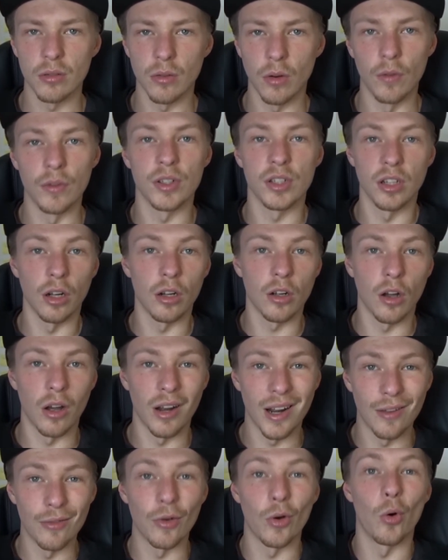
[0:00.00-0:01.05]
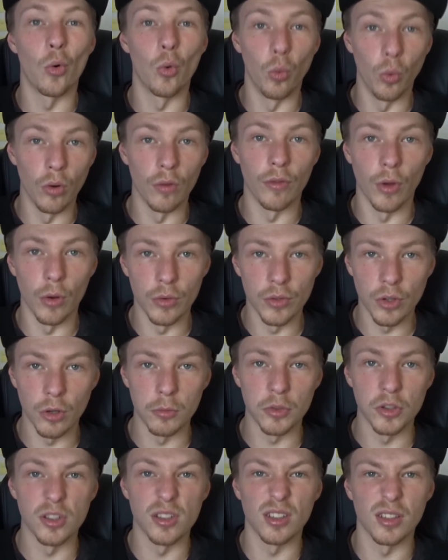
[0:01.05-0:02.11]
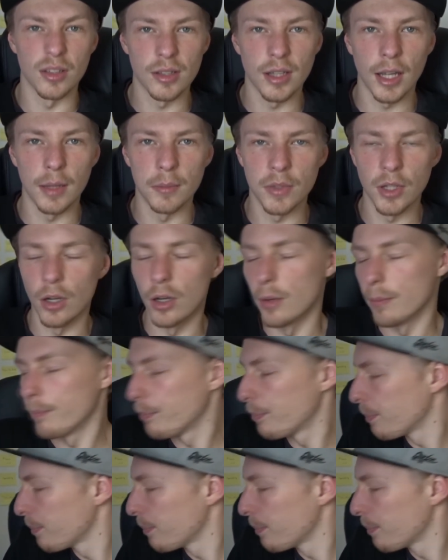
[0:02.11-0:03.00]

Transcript: Obviously I can't have all of those options at the same time.